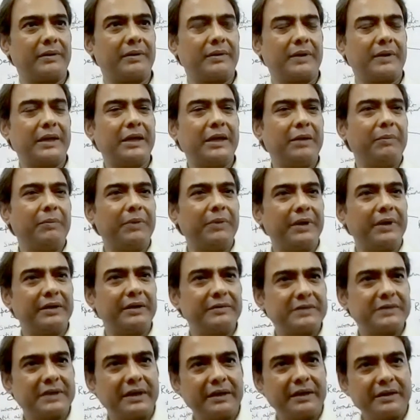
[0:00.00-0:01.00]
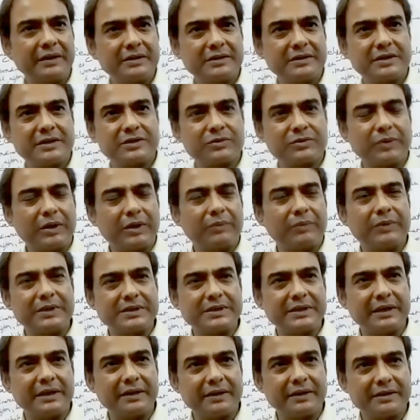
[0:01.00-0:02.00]
An imperative sentence, just one word
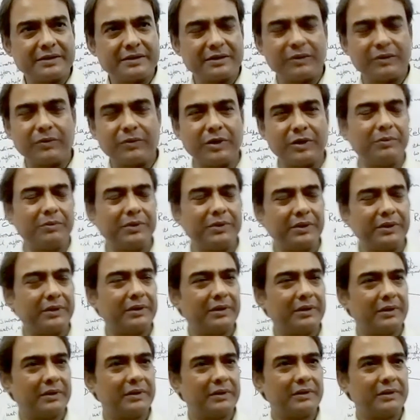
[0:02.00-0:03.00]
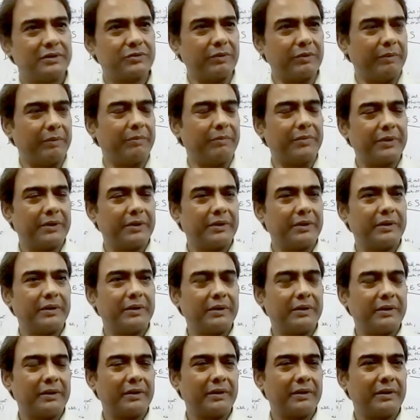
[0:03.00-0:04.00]
sentence, a verb, swim.
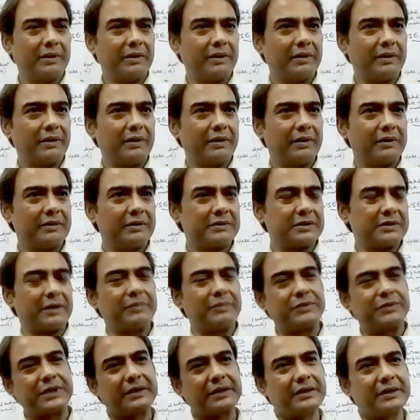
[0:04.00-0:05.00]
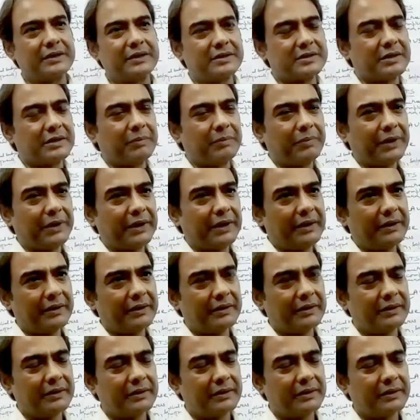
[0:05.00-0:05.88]
Subject is implied.